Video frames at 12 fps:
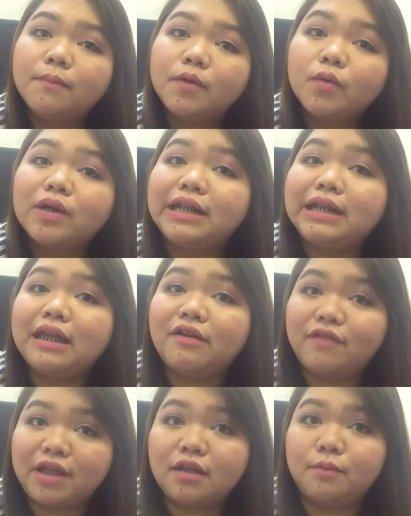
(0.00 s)
locally
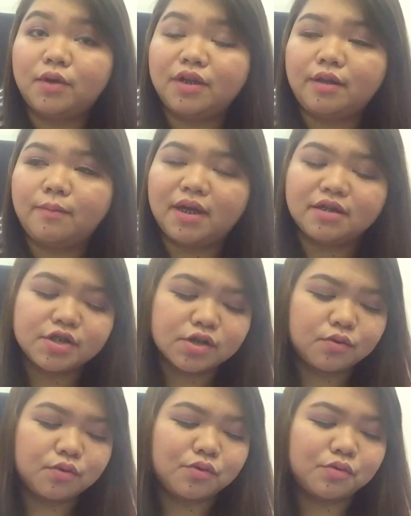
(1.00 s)
available, di ba?
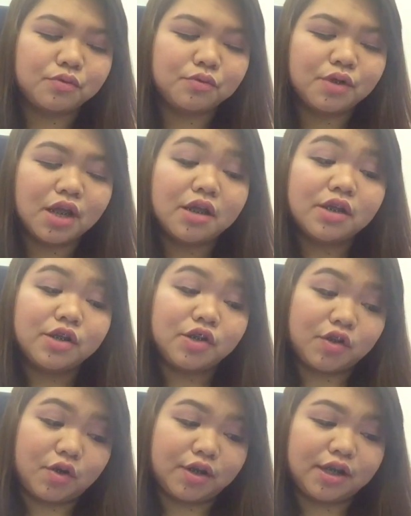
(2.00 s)
So,
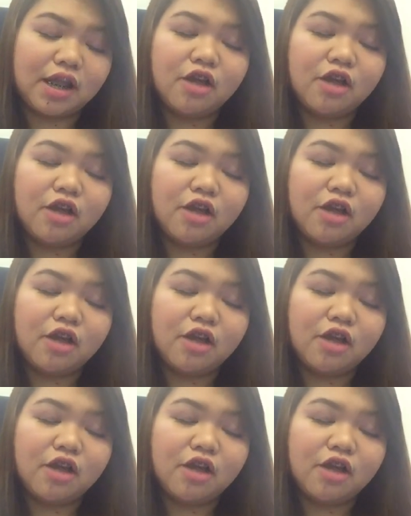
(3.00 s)
yun.